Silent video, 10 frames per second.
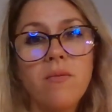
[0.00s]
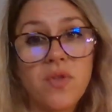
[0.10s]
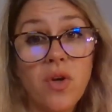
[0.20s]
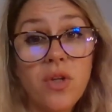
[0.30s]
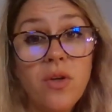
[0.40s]

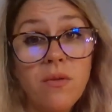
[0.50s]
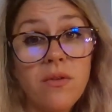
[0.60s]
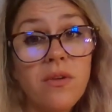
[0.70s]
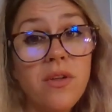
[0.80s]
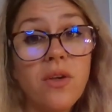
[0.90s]
So
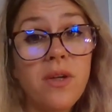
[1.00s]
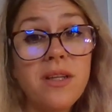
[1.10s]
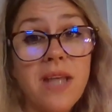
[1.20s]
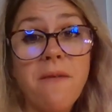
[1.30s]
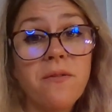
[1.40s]
you
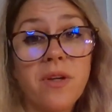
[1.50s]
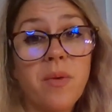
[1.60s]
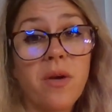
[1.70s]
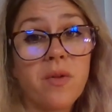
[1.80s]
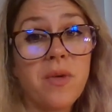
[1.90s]
can definitely
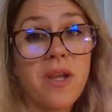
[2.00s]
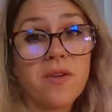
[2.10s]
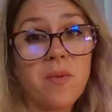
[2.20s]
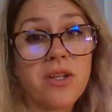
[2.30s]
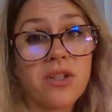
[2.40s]
pair with
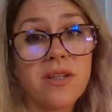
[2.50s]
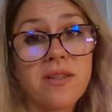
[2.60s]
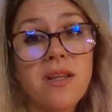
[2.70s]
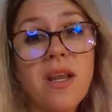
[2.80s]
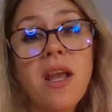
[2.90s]
behavior
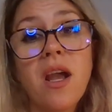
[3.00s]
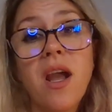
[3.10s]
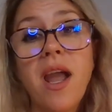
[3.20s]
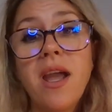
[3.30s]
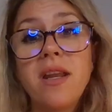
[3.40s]
specialists,
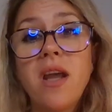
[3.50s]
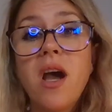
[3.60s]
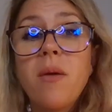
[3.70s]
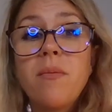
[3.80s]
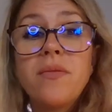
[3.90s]
and
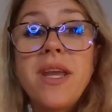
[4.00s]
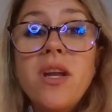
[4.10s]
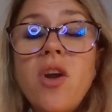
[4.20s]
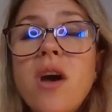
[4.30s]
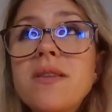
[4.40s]
they
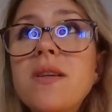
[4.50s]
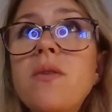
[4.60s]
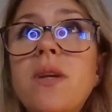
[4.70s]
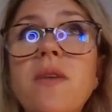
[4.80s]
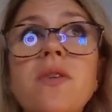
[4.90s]
can
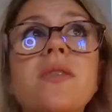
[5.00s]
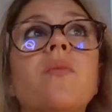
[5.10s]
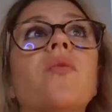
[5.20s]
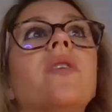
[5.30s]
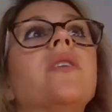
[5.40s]
also give you
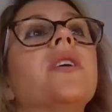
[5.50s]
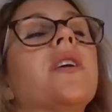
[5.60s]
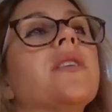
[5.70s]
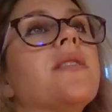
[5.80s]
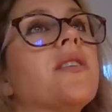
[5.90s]
some really
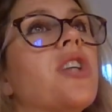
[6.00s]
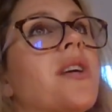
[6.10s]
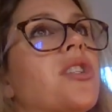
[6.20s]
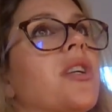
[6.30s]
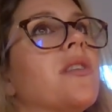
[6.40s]
good
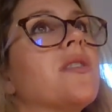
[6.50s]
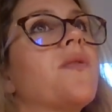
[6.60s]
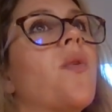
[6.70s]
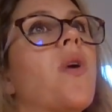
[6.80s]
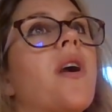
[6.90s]

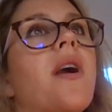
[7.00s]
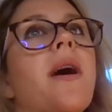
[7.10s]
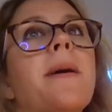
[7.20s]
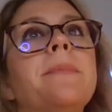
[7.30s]
suggestions for